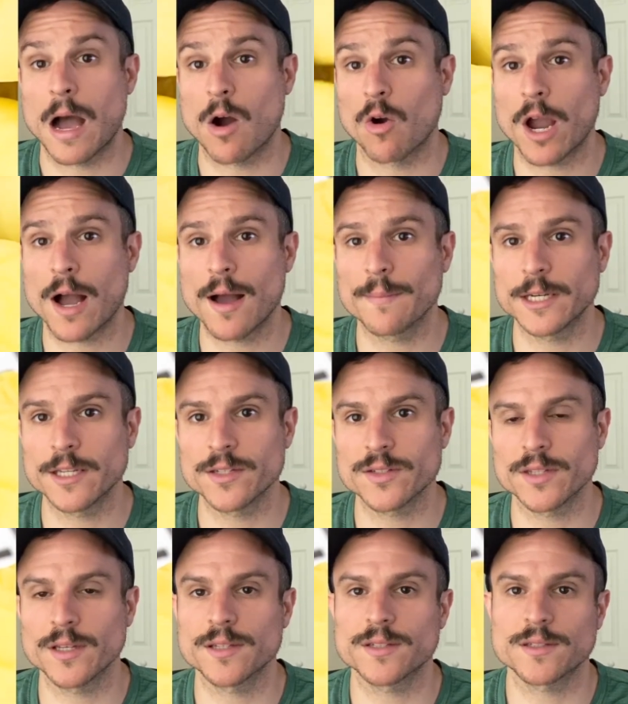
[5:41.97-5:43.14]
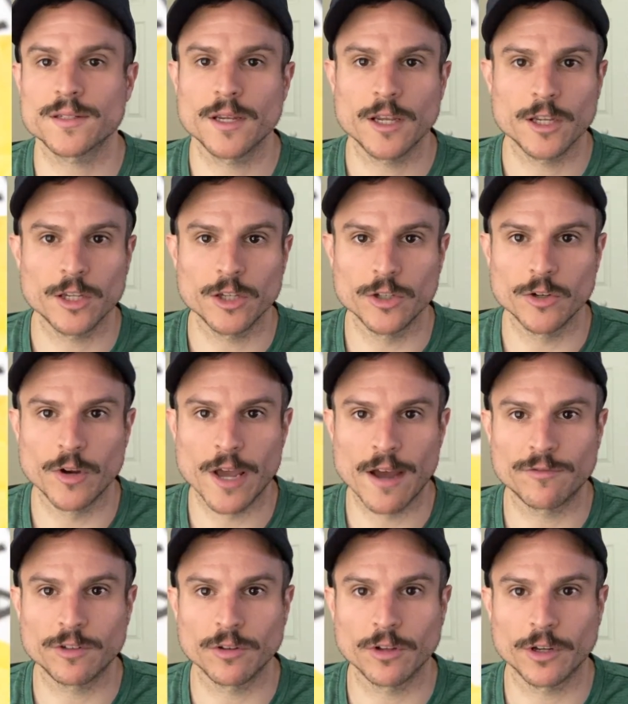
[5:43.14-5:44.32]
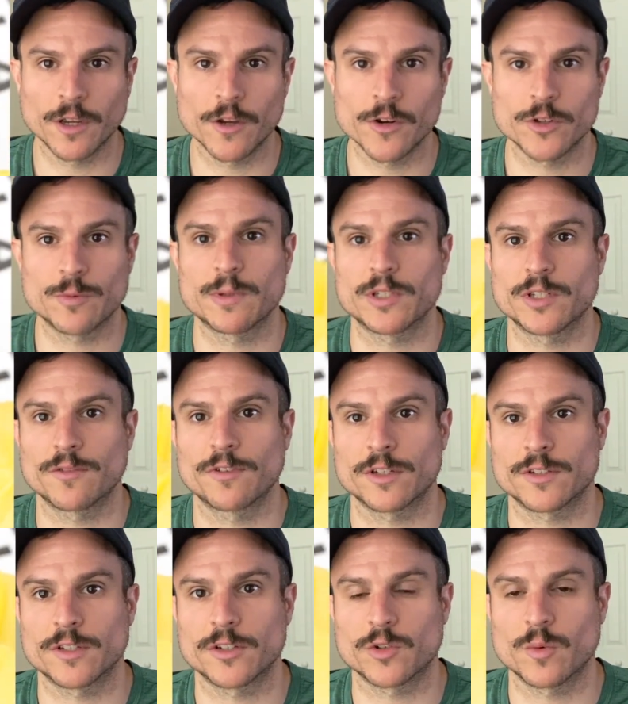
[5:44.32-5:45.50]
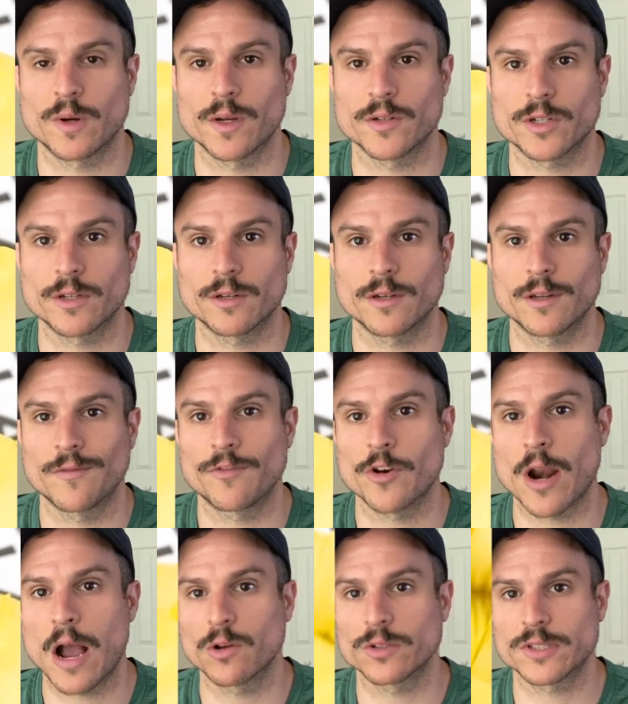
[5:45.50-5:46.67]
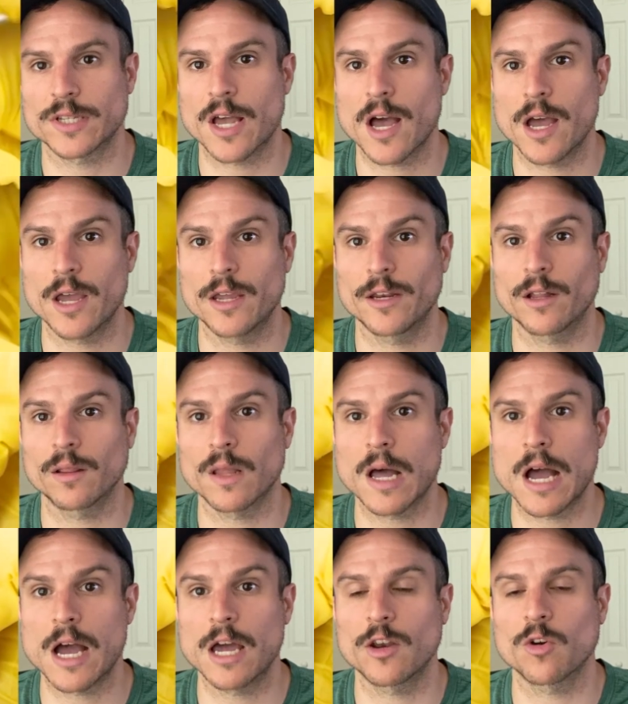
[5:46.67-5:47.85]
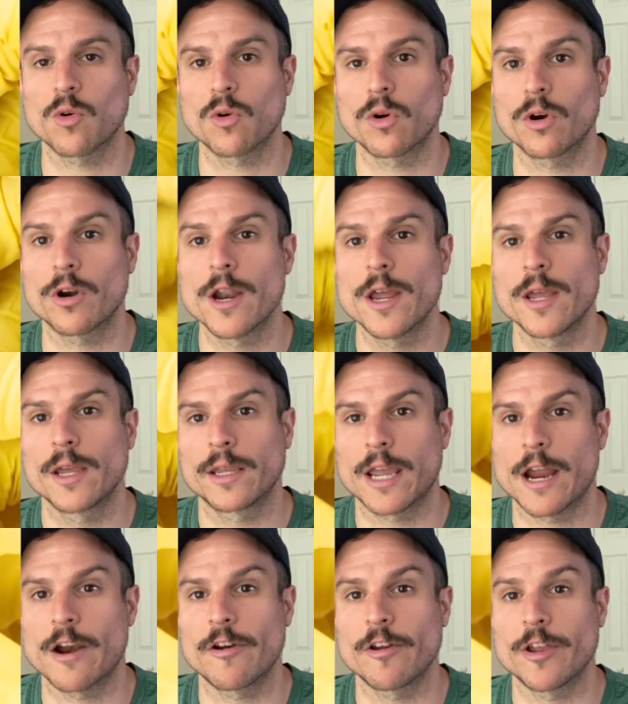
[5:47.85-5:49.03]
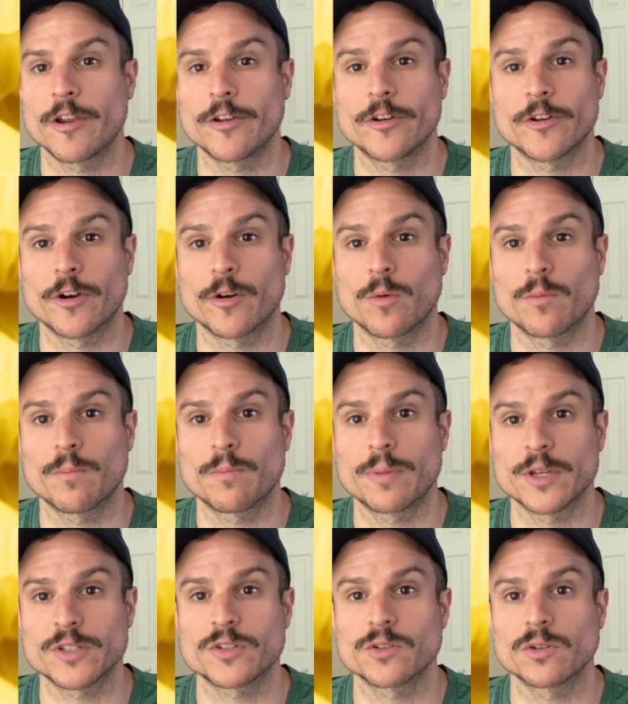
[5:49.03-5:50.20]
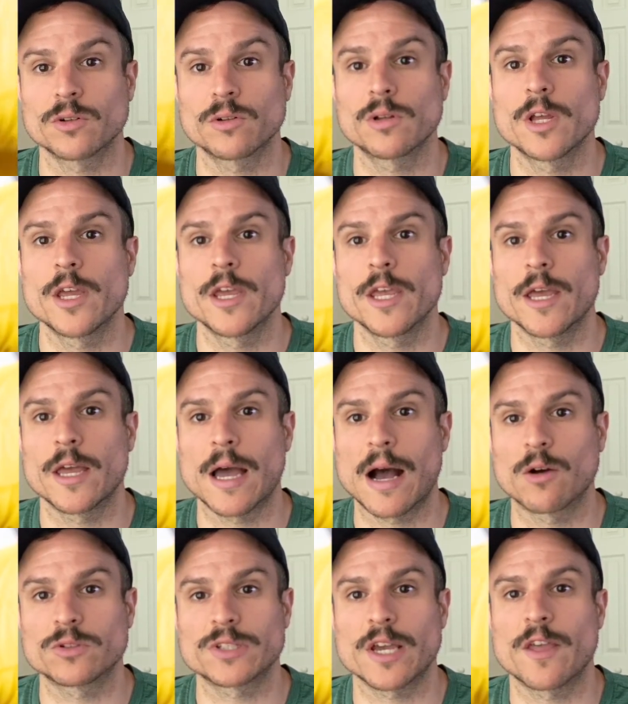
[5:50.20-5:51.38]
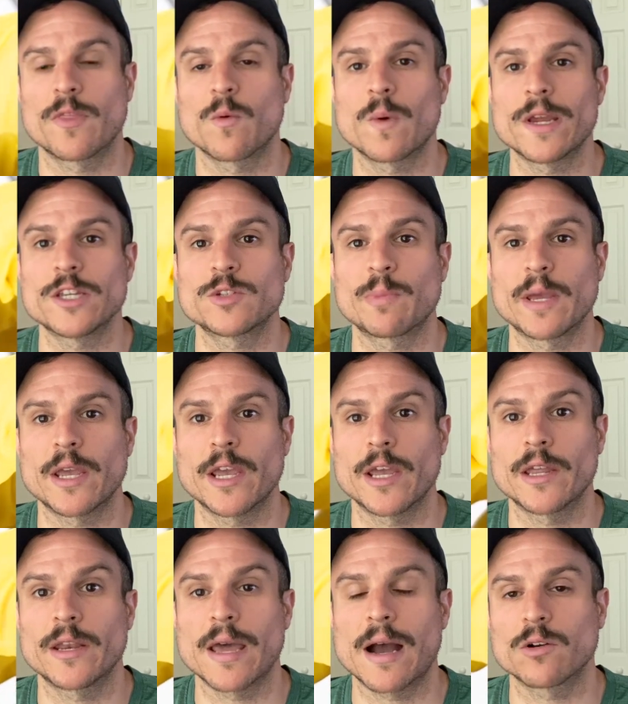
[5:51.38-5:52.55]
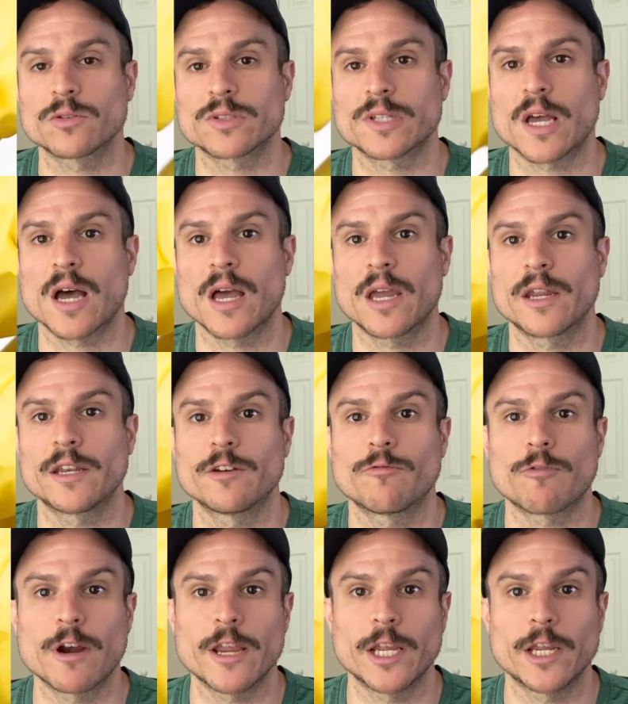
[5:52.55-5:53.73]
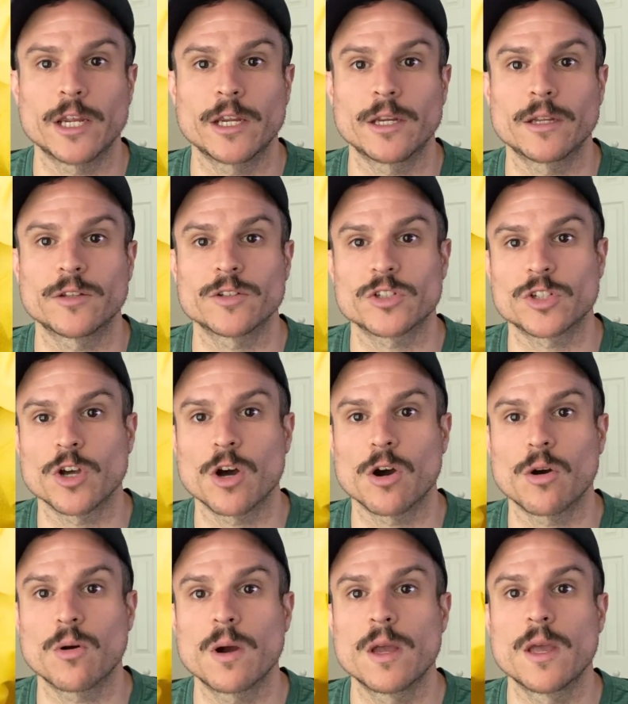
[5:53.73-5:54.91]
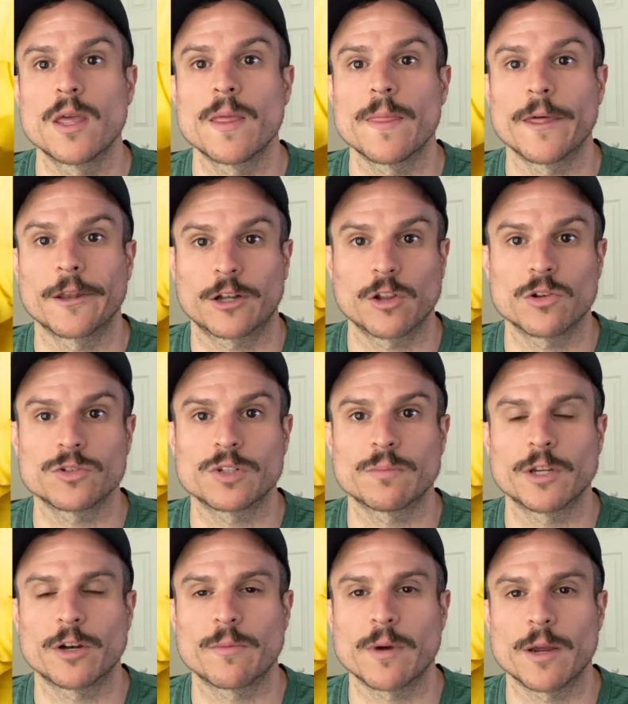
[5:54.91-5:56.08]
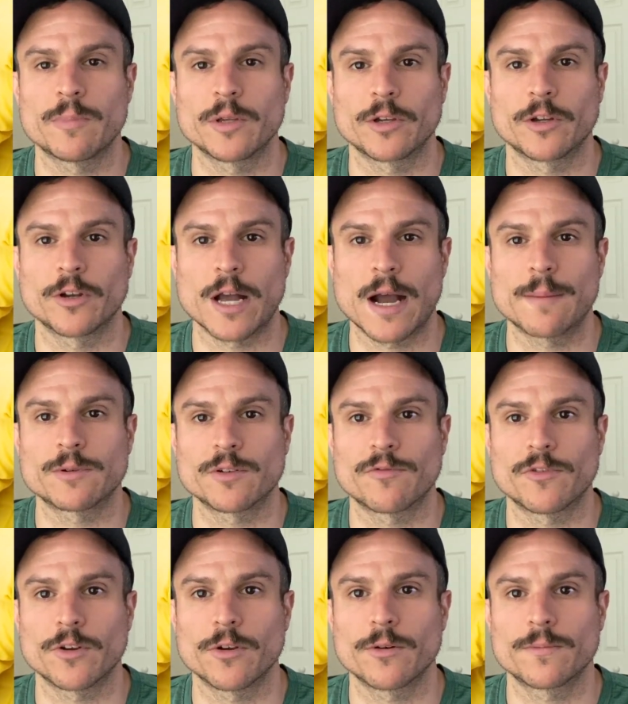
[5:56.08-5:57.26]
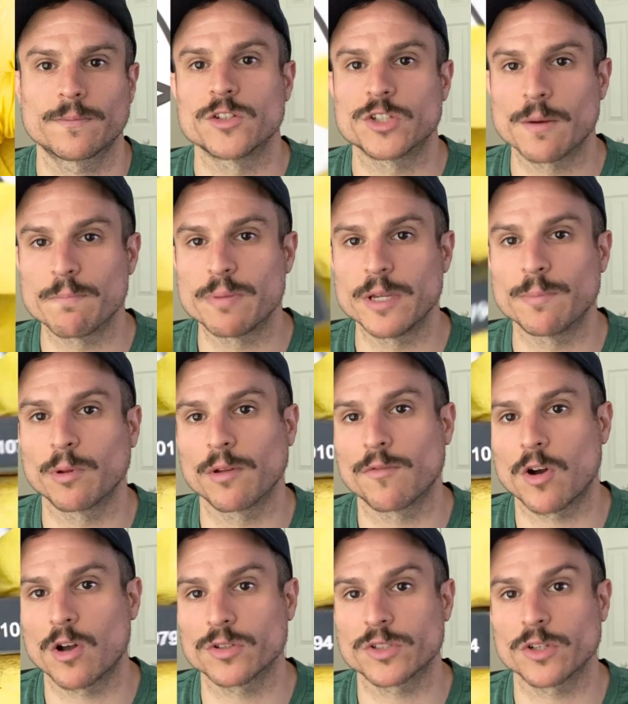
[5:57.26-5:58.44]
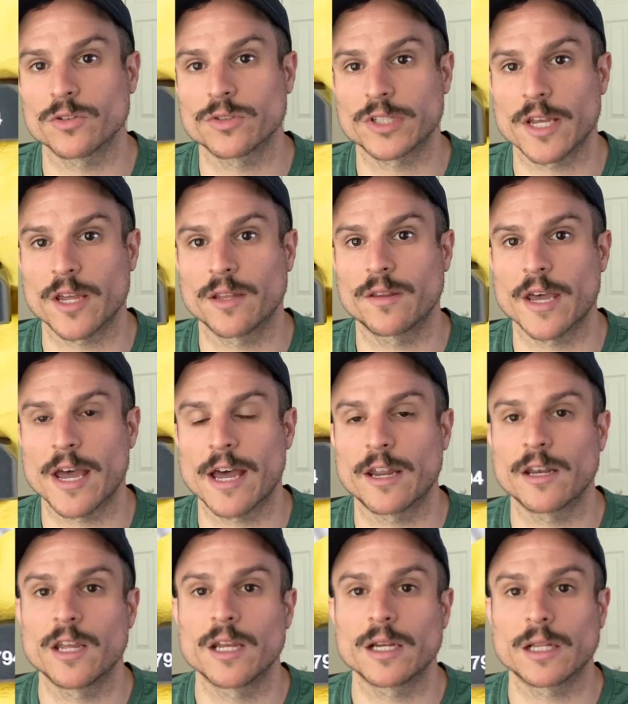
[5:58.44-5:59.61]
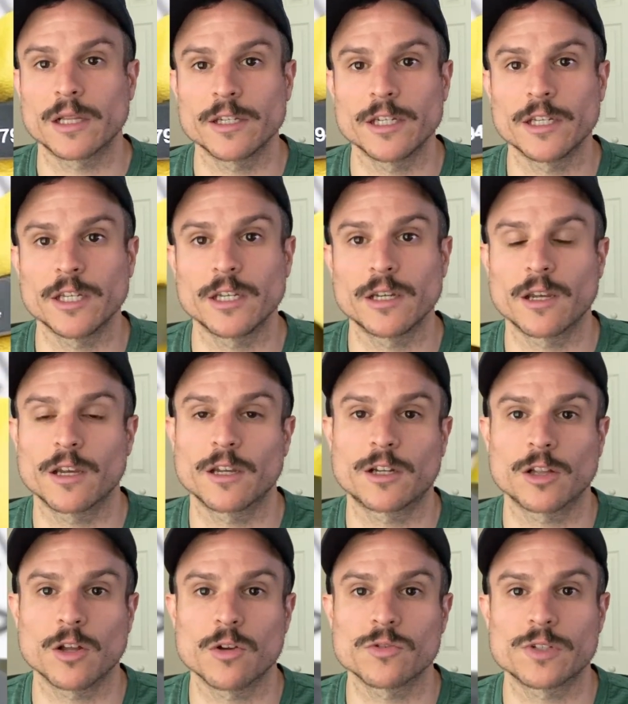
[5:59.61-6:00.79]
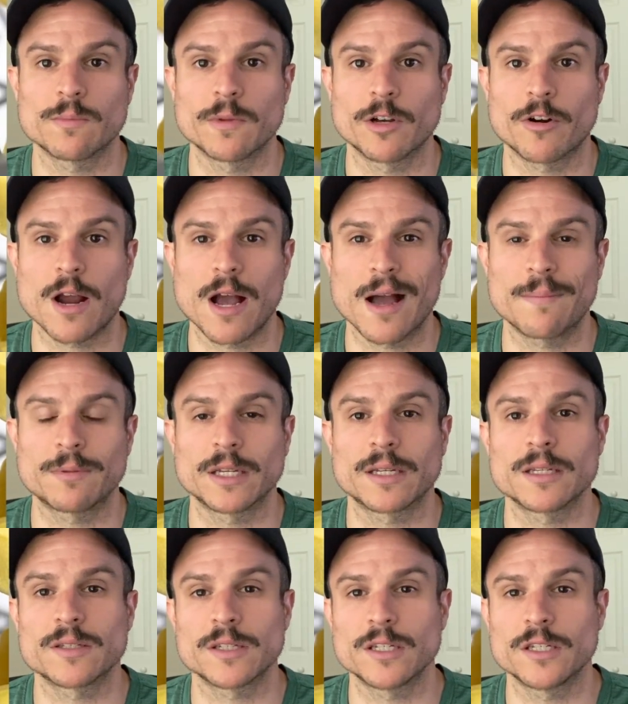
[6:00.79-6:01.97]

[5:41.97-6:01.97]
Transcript: How common is this? You'd have to look at your specific situation. If you're outside a lot or carrying your pistol outside the waistband, outside in rain and snow, then a closed emitter might be a good option for you. Some people have also said that cleaning a closed emitter optic is